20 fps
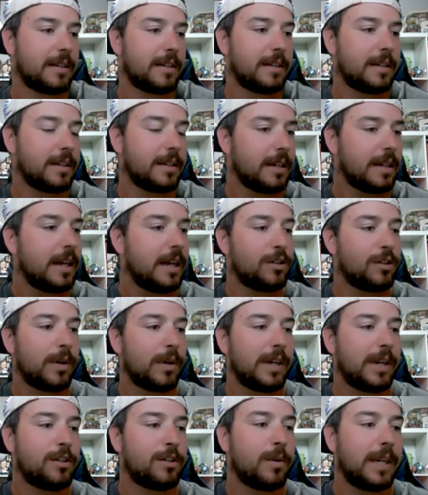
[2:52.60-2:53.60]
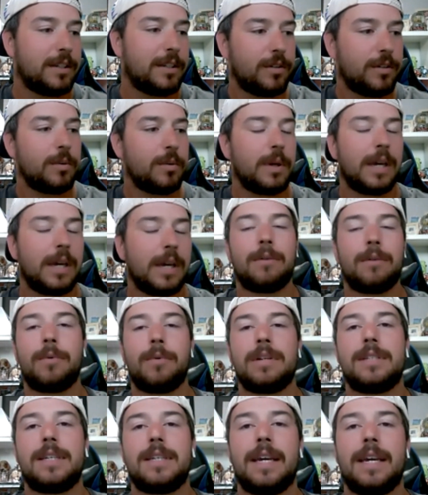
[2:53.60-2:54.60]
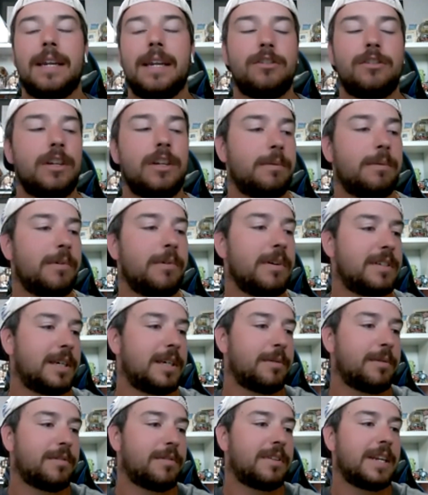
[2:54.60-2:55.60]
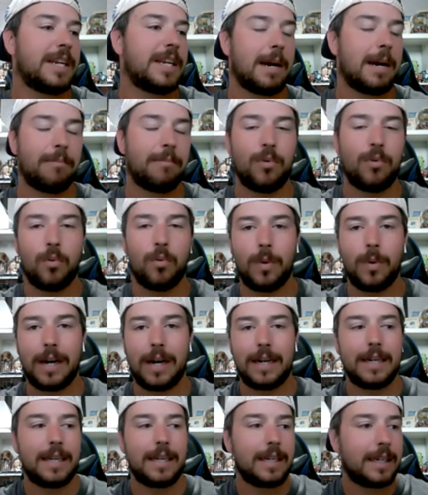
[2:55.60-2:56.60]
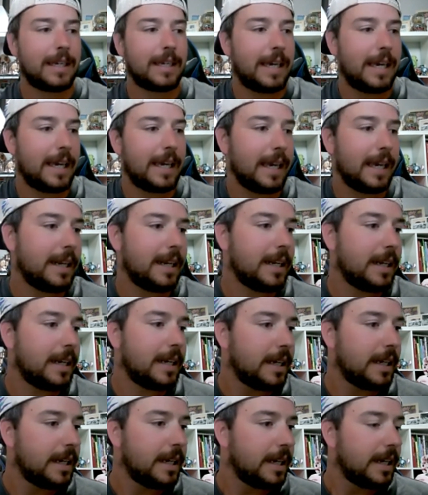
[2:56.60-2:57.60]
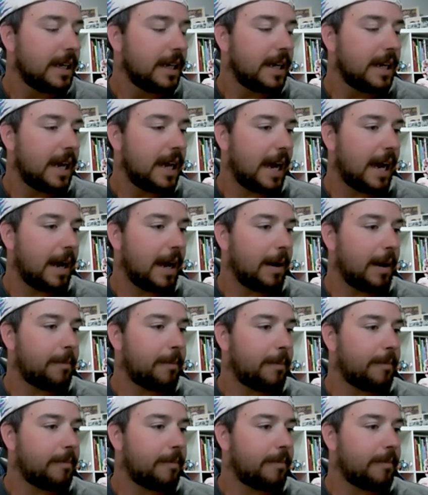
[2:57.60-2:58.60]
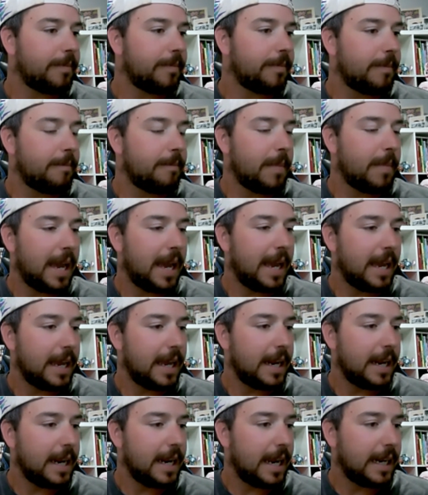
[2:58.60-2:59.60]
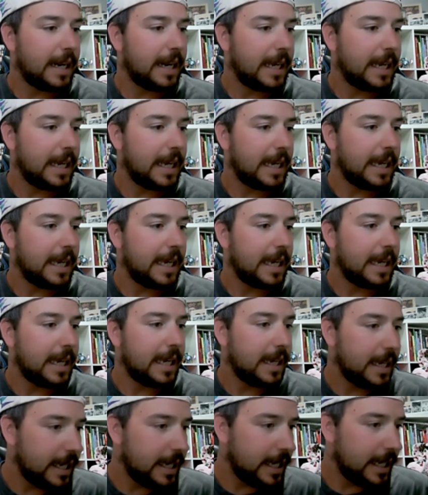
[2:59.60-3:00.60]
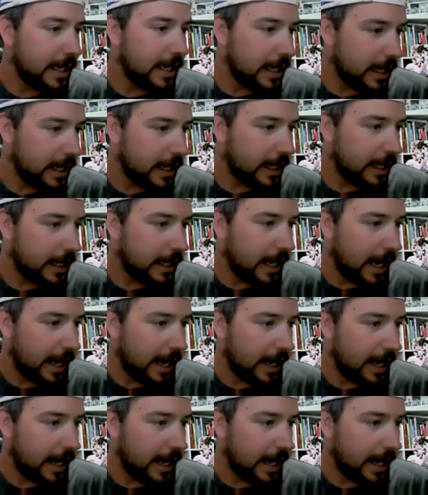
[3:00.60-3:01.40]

In 2022, once again at GWS, he was the number one kick in man, and he had